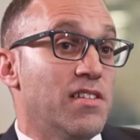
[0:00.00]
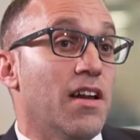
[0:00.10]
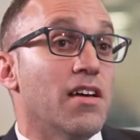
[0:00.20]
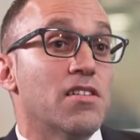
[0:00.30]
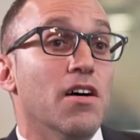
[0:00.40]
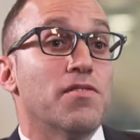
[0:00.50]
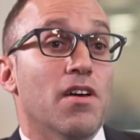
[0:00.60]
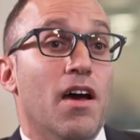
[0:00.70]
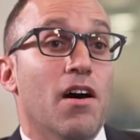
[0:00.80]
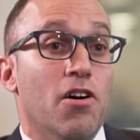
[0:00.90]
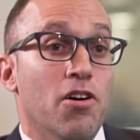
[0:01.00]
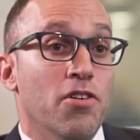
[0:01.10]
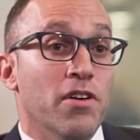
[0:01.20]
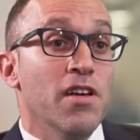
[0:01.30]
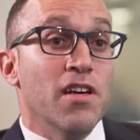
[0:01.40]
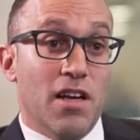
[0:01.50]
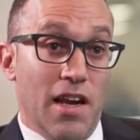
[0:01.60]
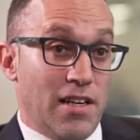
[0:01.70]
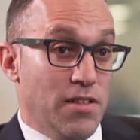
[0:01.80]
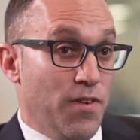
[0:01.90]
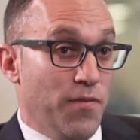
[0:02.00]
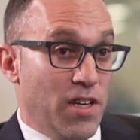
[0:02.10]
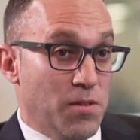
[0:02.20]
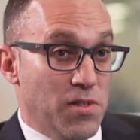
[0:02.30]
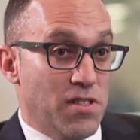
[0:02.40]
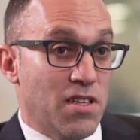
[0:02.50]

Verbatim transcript: set ourselves our own collective investment